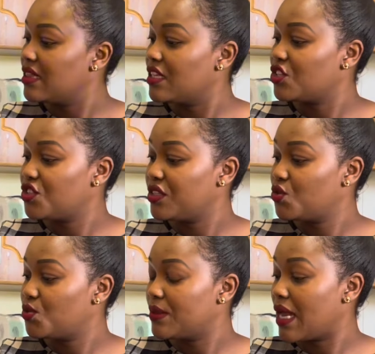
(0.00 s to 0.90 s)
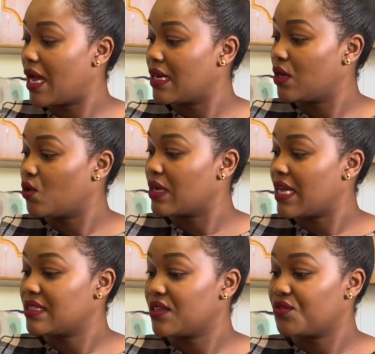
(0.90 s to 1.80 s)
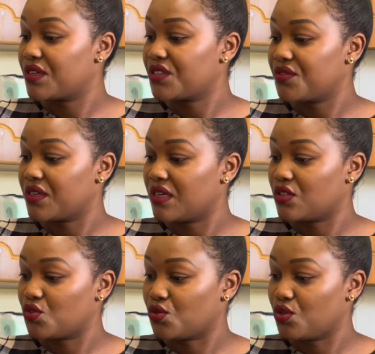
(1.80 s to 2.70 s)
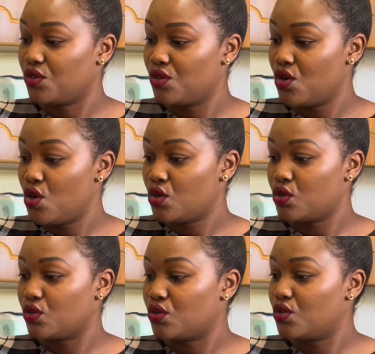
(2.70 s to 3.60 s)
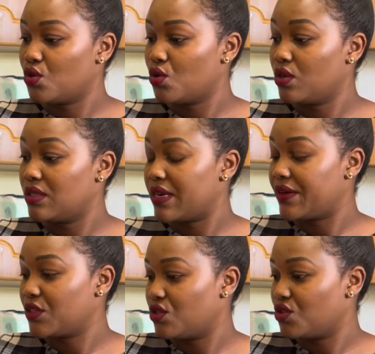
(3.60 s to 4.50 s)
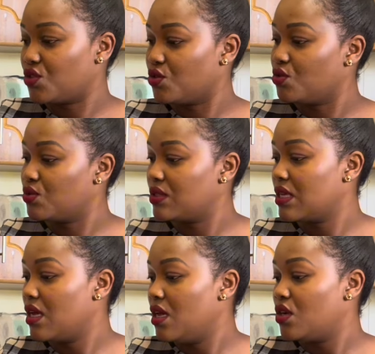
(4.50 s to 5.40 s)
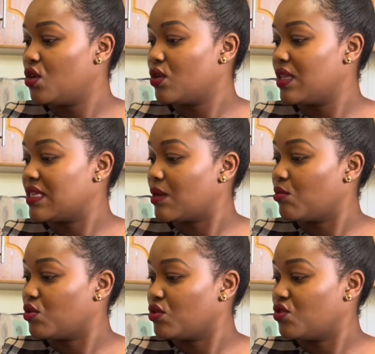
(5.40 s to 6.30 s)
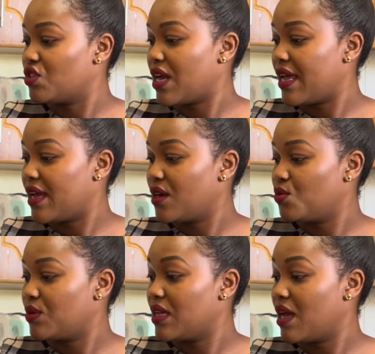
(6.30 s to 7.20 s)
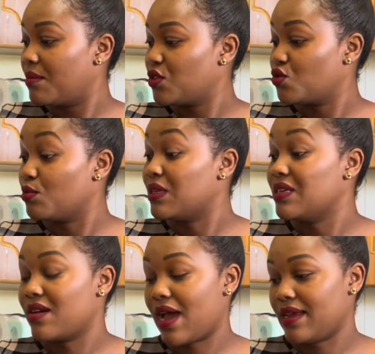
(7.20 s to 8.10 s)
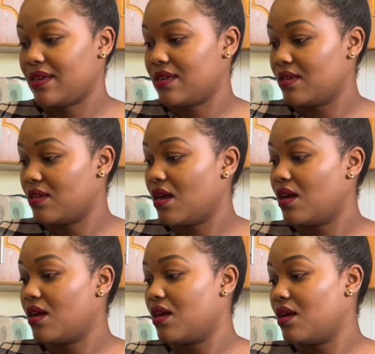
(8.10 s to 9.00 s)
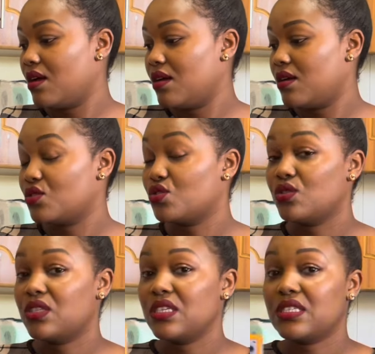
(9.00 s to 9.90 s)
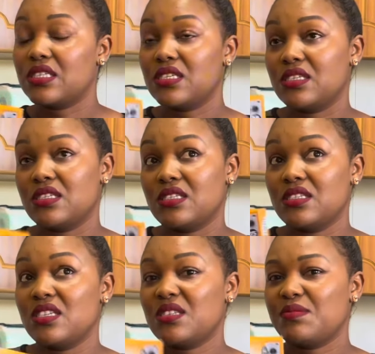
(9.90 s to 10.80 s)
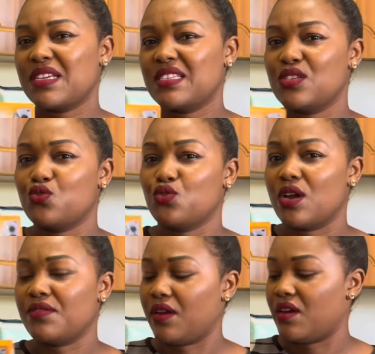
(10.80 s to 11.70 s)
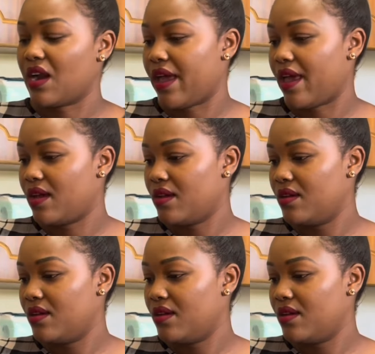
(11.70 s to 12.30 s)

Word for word: The sheets will add a long-lasting fresh fragrance to your clothes. So directions to use, load the tumble dryer with garments to be dried. Ah, so this is this makes sense when you have a dryer.